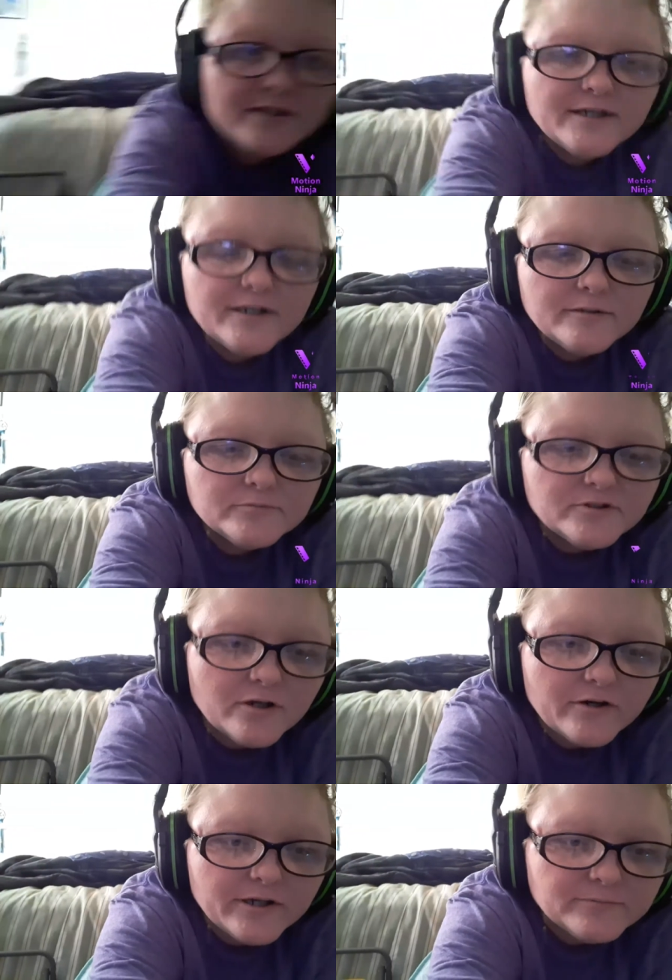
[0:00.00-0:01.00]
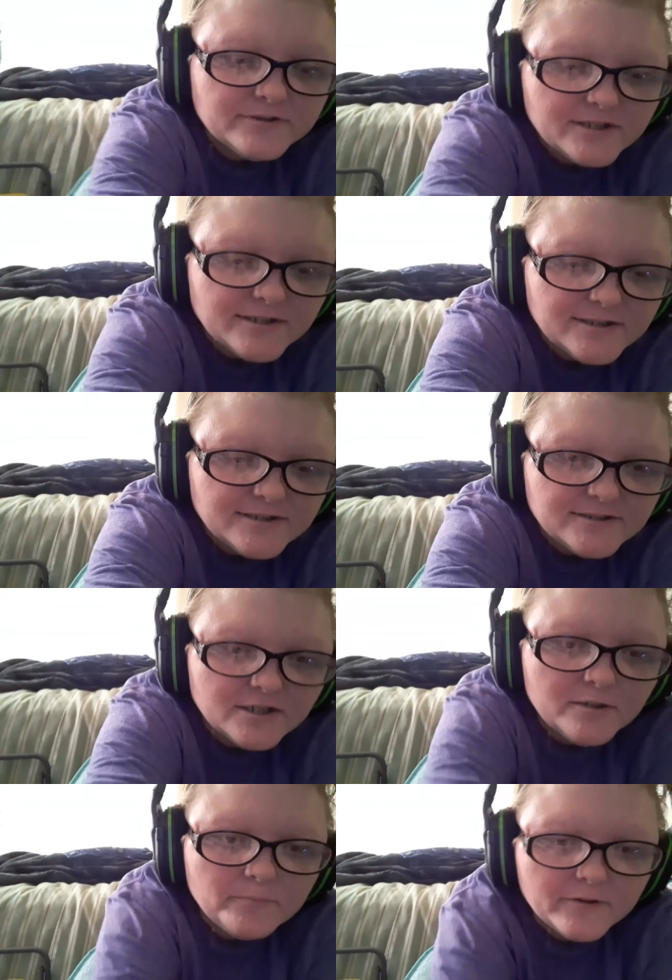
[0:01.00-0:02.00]
again. I'm sorry I'm setting this
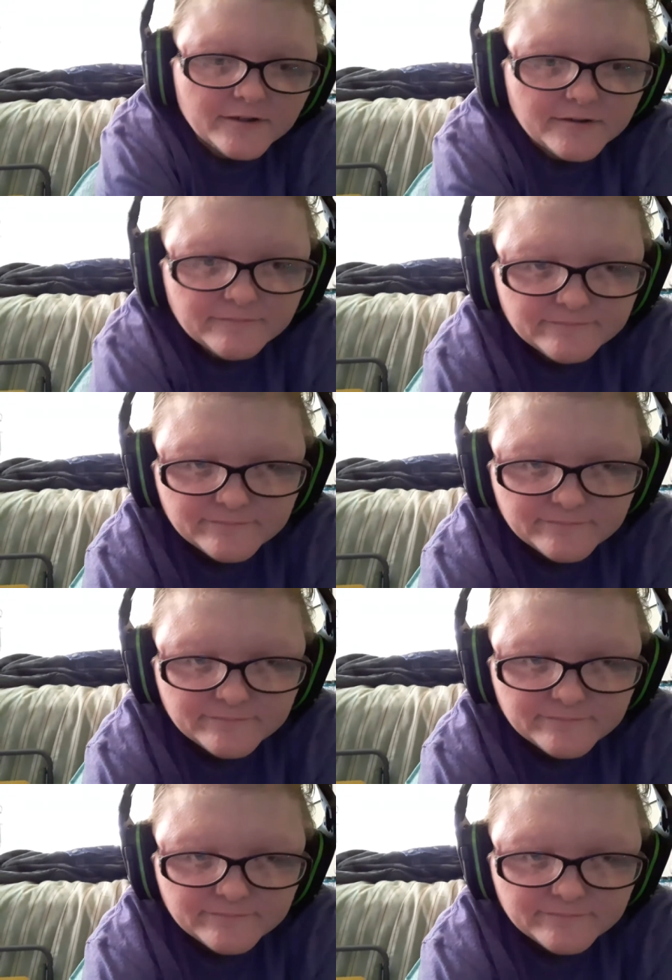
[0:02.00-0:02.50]
up and...